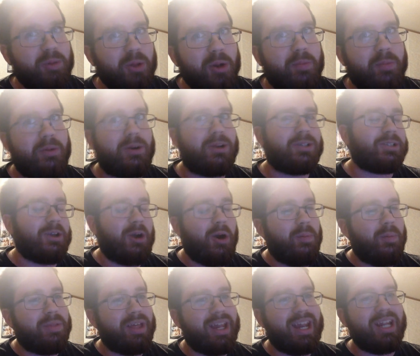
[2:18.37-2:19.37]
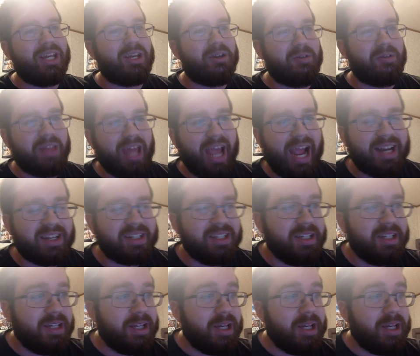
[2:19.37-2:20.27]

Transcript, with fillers: bloopers. I hope they didn't do that.